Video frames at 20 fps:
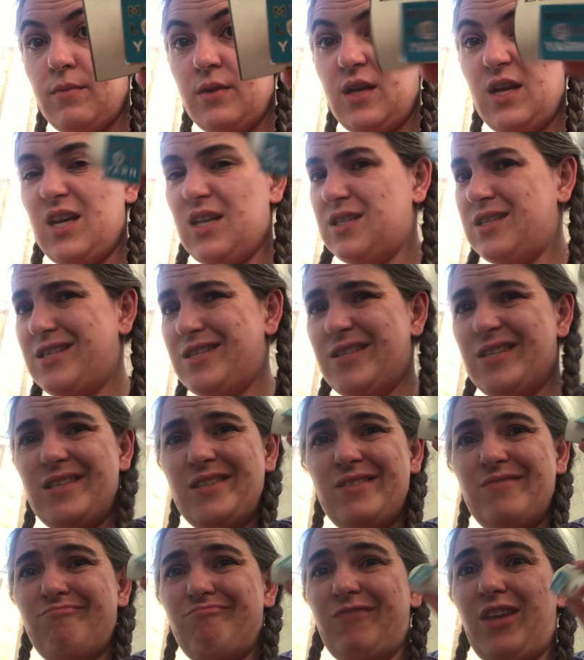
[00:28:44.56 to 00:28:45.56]
It's
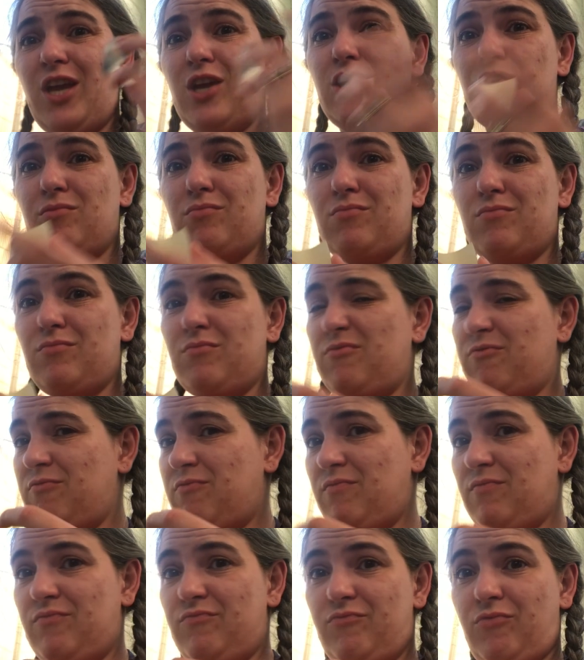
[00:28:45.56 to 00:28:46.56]
like
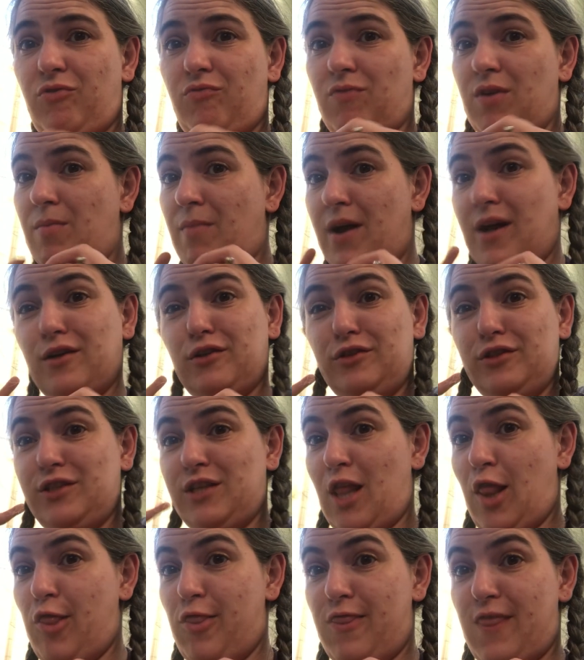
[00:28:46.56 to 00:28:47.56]
3 miles
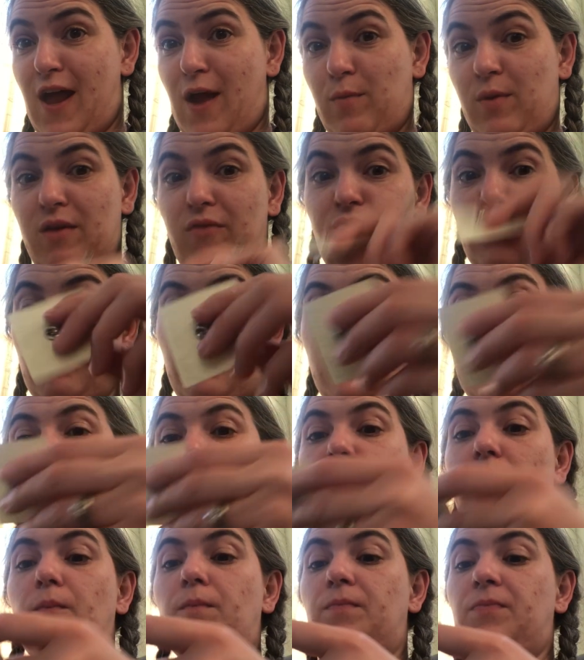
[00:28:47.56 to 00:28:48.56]
that way from me.
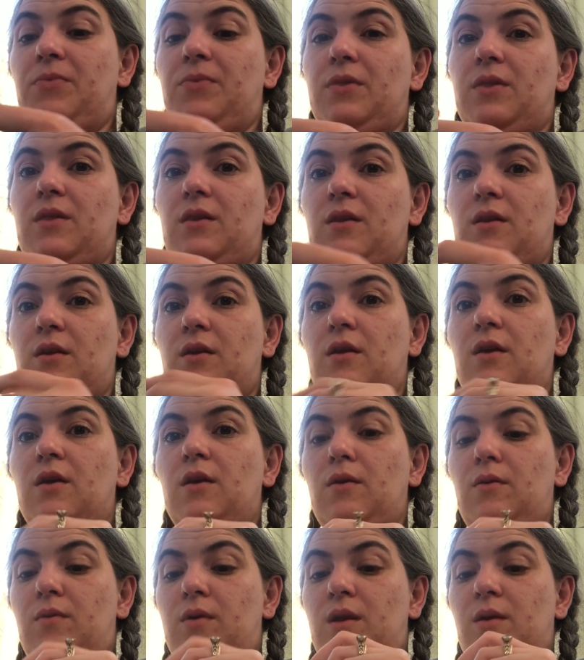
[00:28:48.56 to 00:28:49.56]
So
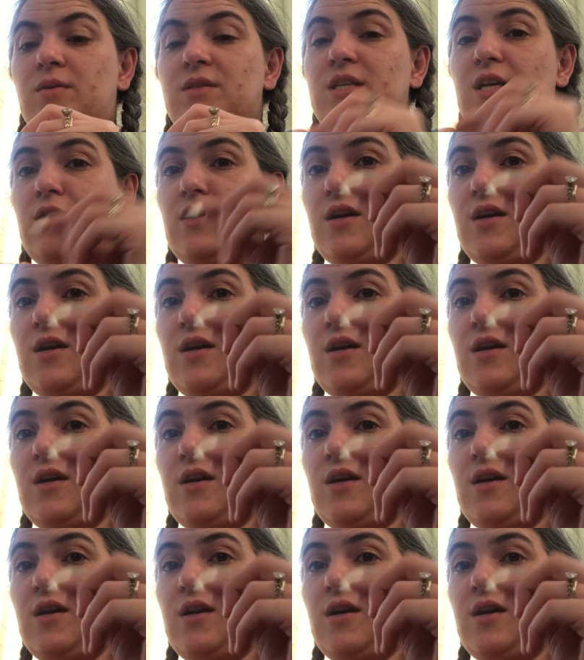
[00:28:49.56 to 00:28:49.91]
when I was there,